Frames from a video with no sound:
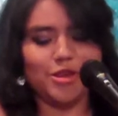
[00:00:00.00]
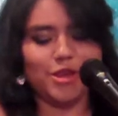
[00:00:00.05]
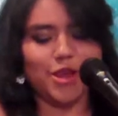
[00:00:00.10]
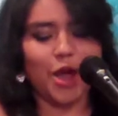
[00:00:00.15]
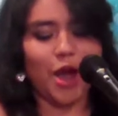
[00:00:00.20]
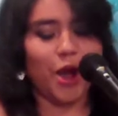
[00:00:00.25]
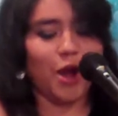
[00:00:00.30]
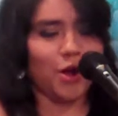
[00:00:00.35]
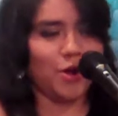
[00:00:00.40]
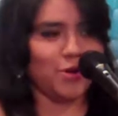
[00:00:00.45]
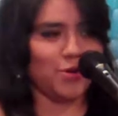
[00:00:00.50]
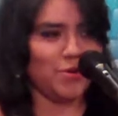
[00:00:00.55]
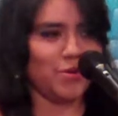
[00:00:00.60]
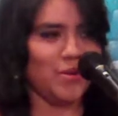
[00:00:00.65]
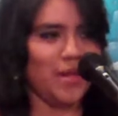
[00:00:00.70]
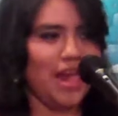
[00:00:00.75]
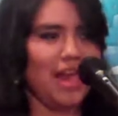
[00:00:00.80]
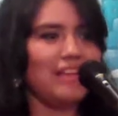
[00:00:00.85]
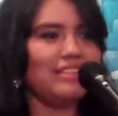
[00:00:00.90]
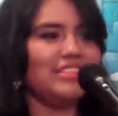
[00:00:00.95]

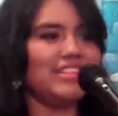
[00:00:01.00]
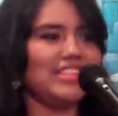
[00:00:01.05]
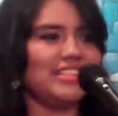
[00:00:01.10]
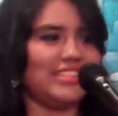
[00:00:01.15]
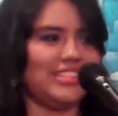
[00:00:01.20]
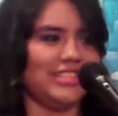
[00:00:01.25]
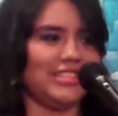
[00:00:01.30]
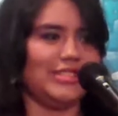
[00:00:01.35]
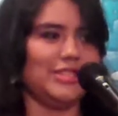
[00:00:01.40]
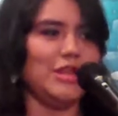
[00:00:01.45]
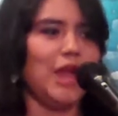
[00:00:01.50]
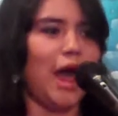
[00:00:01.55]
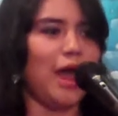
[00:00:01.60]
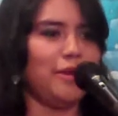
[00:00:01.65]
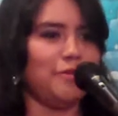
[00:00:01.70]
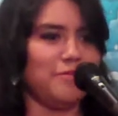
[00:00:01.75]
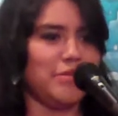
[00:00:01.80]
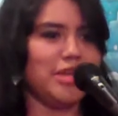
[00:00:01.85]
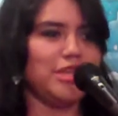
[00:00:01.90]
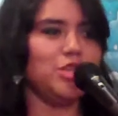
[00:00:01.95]
No, this does
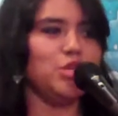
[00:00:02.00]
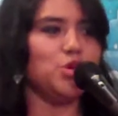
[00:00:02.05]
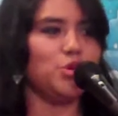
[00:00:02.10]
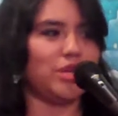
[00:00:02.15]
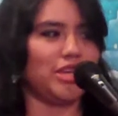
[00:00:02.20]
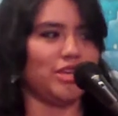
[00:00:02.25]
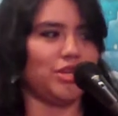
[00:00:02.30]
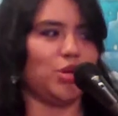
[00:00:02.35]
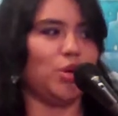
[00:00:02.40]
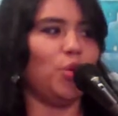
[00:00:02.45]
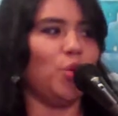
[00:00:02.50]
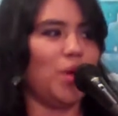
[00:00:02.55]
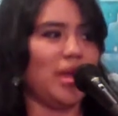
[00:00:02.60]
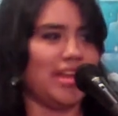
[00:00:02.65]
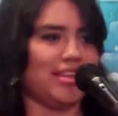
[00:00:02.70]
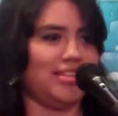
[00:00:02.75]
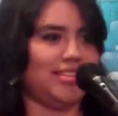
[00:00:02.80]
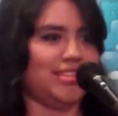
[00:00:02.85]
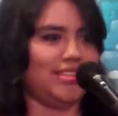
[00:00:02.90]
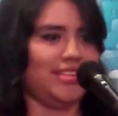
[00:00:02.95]
not mean you can
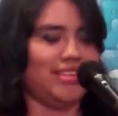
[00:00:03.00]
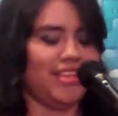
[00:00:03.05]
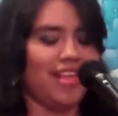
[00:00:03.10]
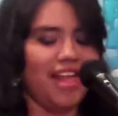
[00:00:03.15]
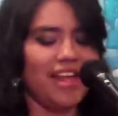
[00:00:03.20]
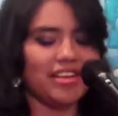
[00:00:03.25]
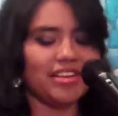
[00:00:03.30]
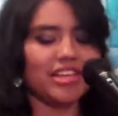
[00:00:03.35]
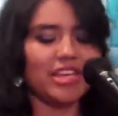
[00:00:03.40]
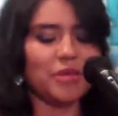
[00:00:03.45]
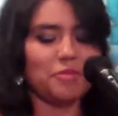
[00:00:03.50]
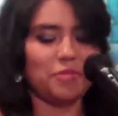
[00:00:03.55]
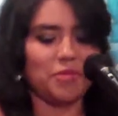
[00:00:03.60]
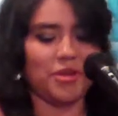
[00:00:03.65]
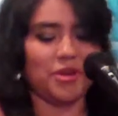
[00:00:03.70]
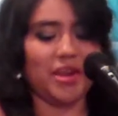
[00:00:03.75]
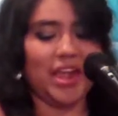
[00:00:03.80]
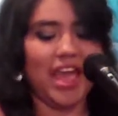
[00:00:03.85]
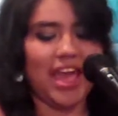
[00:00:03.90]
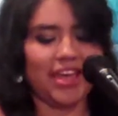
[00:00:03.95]
quit. Keep
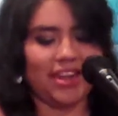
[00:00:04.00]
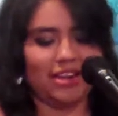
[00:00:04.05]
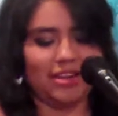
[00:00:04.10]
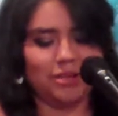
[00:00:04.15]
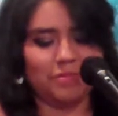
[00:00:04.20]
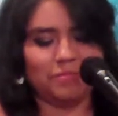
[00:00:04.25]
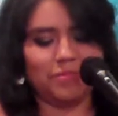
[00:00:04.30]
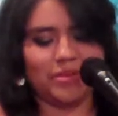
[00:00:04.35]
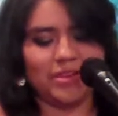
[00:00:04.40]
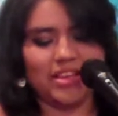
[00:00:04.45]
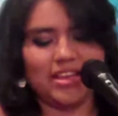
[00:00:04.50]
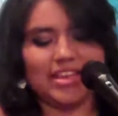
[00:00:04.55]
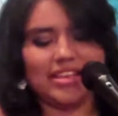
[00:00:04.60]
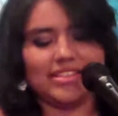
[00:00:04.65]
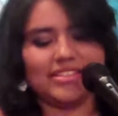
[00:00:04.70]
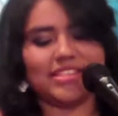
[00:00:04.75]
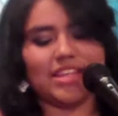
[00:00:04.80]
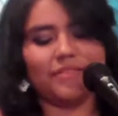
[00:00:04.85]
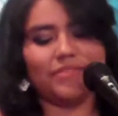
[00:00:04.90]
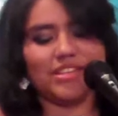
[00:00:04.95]
your head up.
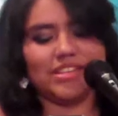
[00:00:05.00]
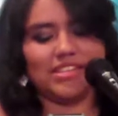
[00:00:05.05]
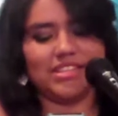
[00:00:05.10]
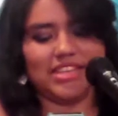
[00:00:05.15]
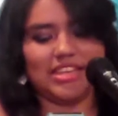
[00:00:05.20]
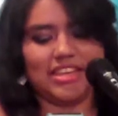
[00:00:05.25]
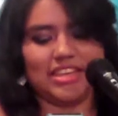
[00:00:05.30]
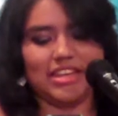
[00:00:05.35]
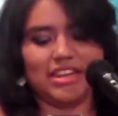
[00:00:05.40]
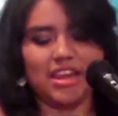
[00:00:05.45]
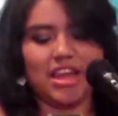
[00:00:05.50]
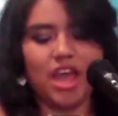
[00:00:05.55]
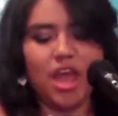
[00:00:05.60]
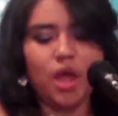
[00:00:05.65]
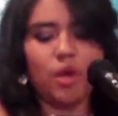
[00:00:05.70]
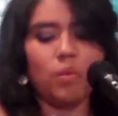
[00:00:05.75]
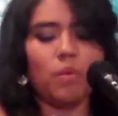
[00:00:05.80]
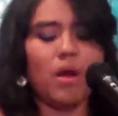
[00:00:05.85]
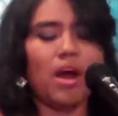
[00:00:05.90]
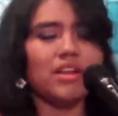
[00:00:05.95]
17,
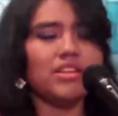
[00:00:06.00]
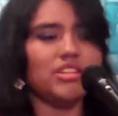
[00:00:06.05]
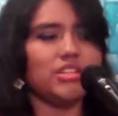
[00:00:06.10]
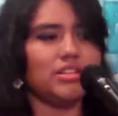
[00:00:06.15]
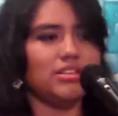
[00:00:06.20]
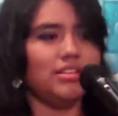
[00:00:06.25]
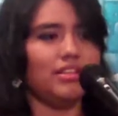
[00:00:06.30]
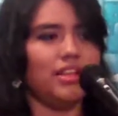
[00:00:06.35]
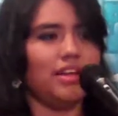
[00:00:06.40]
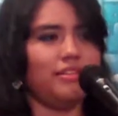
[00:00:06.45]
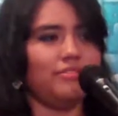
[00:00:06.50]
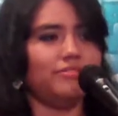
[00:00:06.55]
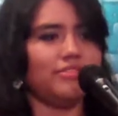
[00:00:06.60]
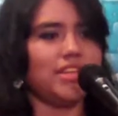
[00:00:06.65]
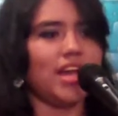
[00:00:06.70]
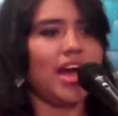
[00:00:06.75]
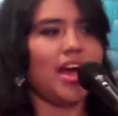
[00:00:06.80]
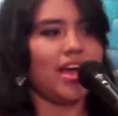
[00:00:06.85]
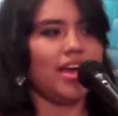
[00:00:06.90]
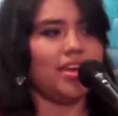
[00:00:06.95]
watching love
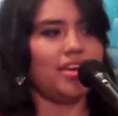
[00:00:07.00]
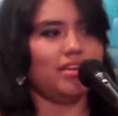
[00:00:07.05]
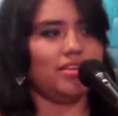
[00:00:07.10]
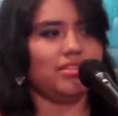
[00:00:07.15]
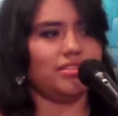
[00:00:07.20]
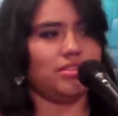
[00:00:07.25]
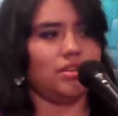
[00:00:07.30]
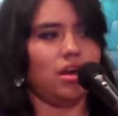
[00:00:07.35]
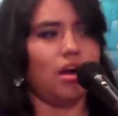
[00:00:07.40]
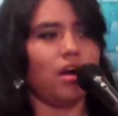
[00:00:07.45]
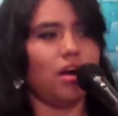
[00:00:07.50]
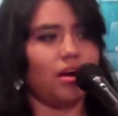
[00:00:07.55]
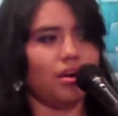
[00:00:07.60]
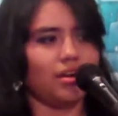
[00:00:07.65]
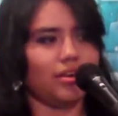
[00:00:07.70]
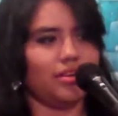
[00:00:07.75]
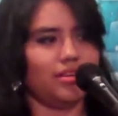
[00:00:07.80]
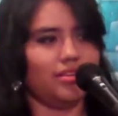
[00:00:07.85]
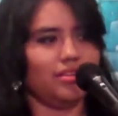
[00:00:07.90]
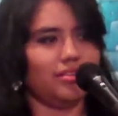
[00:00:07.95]
die is
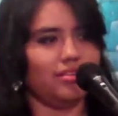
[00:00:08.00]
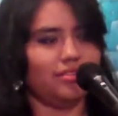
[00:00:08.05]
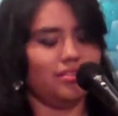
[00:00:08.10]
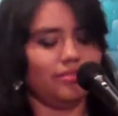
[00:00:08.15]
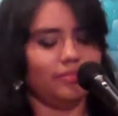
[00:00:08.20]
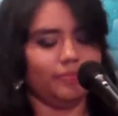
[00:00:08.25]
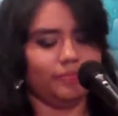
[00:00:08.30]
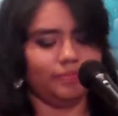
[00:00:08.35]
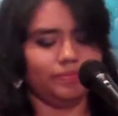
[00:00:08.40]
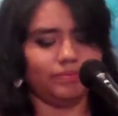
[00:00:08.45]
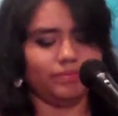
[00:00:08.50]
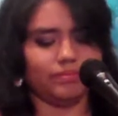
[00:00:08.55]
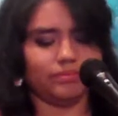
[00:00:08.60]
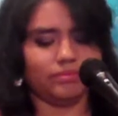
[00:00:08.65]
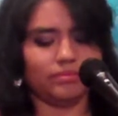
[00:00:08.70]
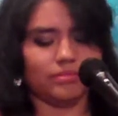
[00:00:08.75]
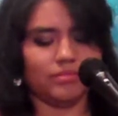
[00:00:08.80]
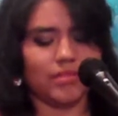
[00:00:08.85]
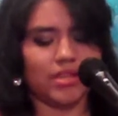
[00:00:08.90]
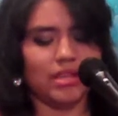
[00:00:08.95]
hard.
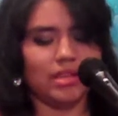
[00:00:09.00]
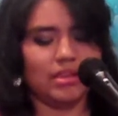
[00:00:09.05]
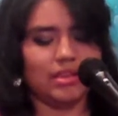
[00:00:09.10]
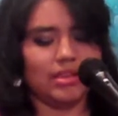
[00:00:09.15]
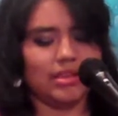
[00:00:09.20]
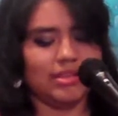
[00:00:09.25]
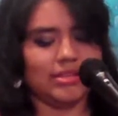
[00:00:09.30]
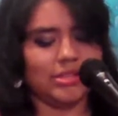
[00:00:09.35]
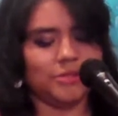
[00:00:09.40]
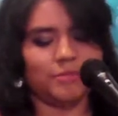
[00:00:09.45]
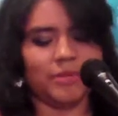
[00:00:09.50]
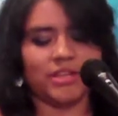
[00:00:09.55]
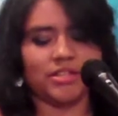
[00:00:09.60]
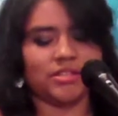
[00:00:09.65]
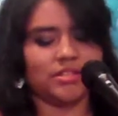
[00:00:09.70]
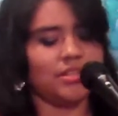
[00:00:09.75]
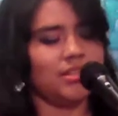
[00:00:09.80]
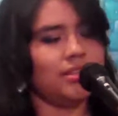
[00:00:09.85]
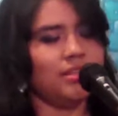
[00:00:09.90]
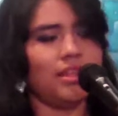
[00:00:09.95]

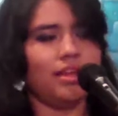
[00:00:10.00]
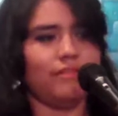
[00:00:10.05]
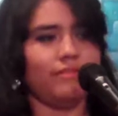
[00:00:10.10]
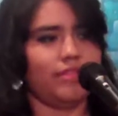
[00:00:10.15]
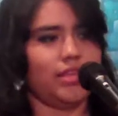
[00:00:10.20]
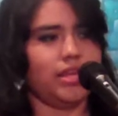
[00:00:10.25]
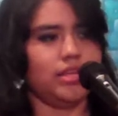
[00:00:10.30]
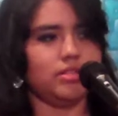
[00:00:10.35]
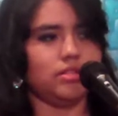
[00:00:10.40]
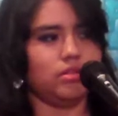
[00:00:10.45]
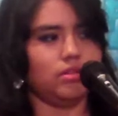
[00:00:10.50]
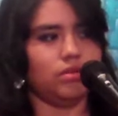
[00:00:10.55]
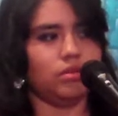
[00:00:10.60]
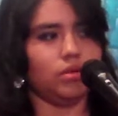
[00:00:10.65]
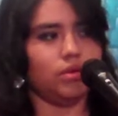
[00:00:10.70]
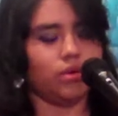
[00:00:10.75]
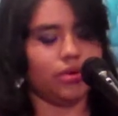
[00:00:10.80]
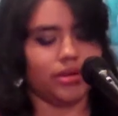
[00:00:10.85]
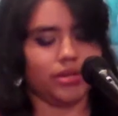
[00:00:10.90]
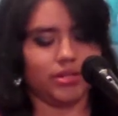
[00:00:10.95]
Especially love that isn't
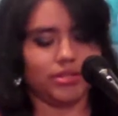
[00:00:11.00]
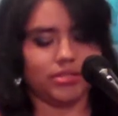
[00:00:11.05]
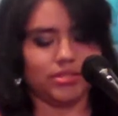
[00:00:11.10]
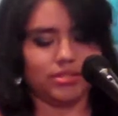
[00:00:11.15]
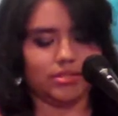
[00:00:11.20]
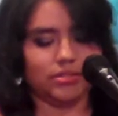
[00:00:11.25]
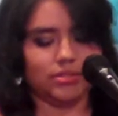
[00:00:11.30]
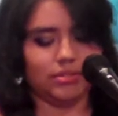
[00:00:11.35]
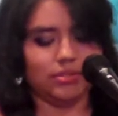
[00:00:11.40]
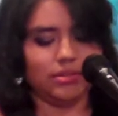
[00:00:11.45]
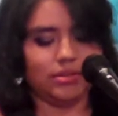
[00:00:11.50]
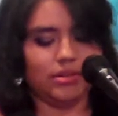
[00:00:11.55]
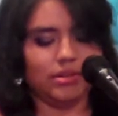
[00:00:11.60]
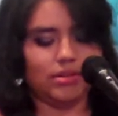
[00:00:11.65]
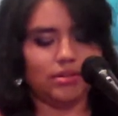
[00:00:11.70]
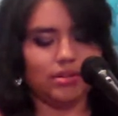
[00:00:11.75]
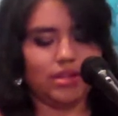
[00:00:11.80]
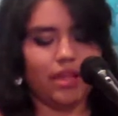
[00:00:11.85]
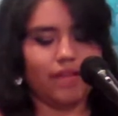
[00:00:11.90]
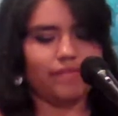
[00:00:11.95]
yours.
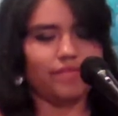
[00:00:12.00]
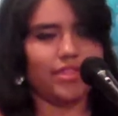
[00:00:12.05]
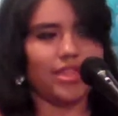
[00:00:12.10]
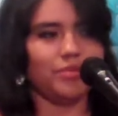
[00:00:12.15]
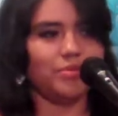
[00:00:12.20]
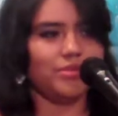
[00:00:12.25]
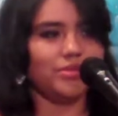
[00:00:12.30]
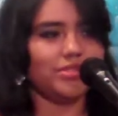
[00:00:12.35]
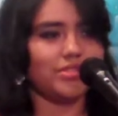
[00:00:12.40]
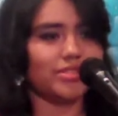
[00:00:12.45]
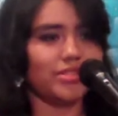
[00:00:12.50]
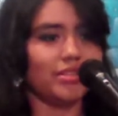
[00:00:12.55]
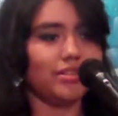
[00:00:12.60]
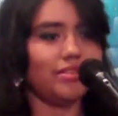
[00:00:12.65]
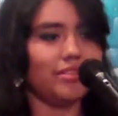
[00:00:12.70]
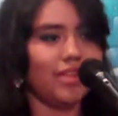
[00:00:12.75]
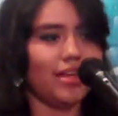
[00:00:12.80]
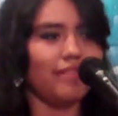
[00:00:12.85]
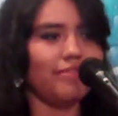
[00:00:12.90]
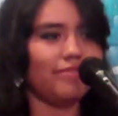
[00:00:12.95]
They will
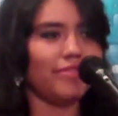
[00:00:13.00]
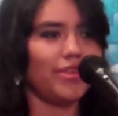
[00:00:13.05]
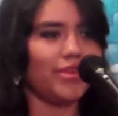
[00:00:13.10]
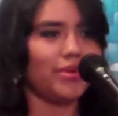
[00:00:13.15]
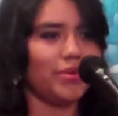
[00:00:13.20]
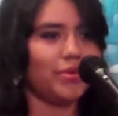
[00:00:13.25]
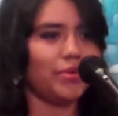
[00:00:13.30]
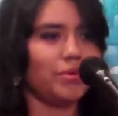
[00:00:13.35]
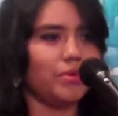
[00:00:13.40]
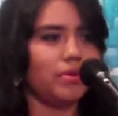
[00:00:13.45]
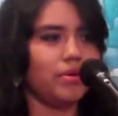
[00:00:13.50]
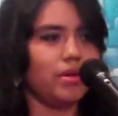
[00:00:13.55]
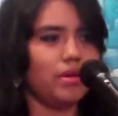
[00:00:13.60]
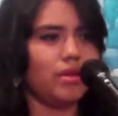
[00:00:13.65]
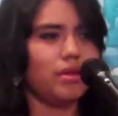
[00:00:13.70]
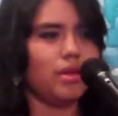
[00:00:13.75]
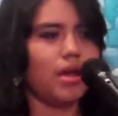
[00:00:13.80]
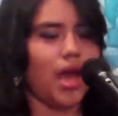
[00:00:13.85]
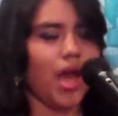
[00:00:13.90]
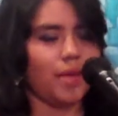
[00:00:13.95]
still love you,
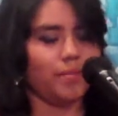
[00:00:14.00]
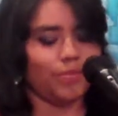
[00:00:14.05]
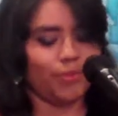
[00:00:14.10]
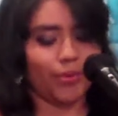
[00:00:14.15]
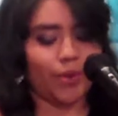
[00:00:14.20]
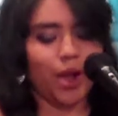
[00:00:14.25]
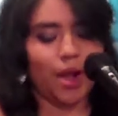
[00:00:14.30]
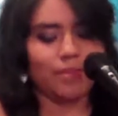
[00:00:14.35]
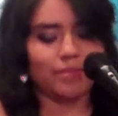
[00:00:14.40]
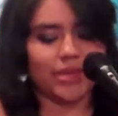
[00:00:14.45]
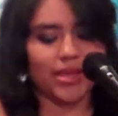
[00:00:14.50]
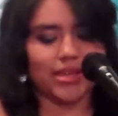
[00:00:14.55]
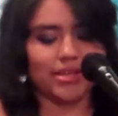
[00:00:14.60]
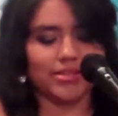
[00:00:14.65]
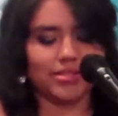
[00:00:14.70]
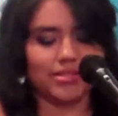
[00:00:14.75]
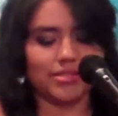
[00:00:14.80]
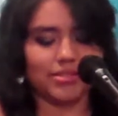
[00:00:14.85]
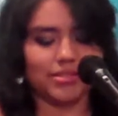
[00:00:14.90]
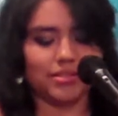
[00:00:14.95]
I
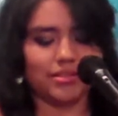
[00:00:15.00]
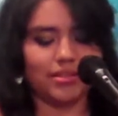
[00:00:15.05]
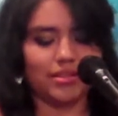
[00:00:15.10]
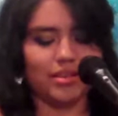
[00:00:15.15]
promise.